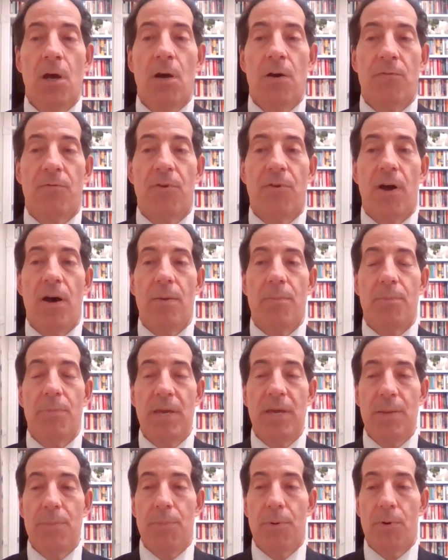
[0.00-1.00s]
from
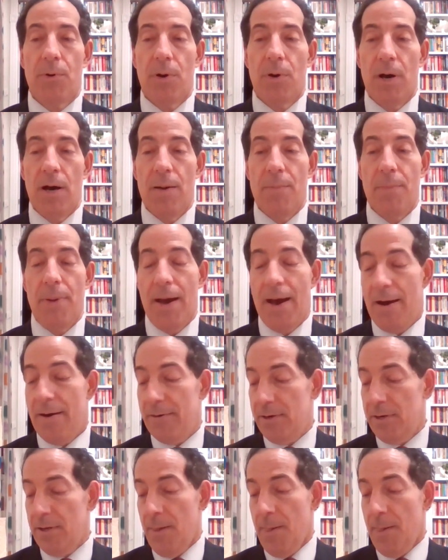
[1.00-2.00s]
people about